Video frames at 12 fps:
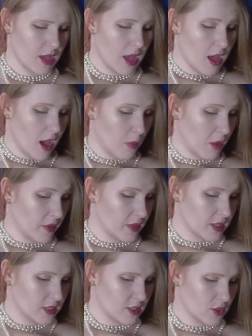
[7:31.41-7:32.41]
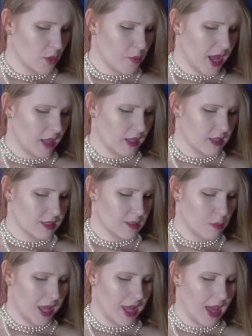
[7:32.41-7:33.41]
Upon this Sir Pellias
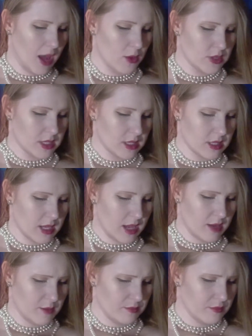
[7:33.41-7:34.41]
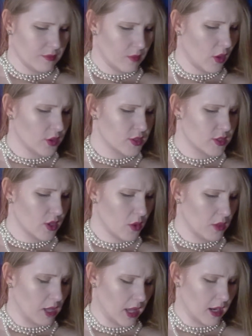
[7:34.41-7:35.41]
spake out and said, Not so,
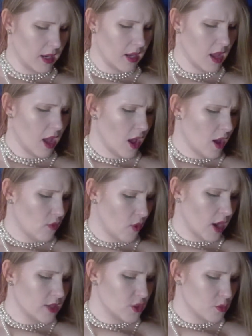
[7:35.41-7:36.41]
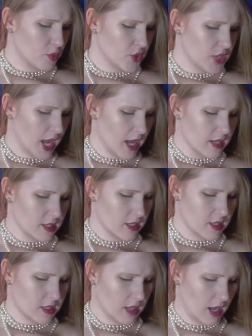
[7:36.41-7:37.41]
lady, for I do
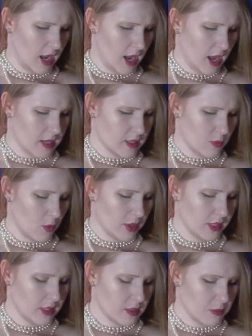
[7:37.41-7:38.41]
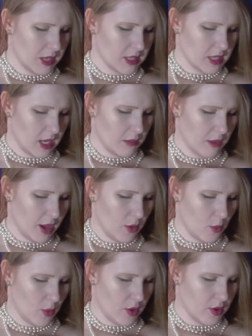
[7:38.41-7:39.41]
protest, and am willing to maintain my
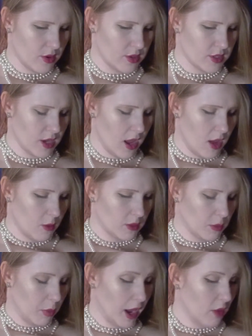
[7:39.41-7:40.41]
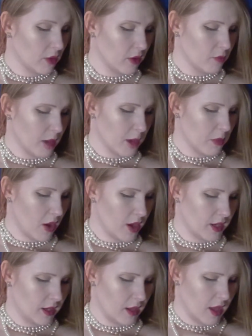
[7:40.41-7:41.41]
words with the peril of my
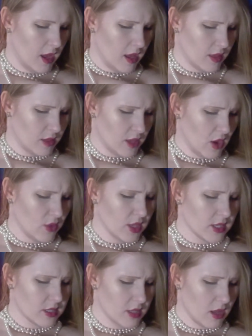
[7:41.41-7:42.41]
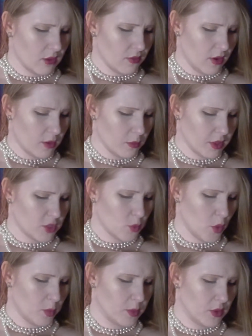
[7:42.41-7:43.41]
body, that thou thyself art much
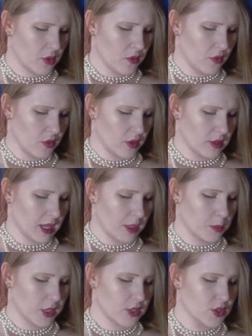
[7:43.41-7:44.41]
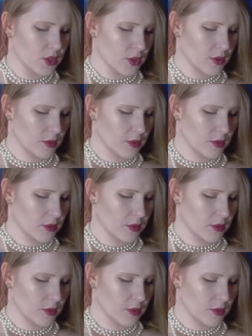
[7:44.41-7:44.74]
more beautiful than that picture.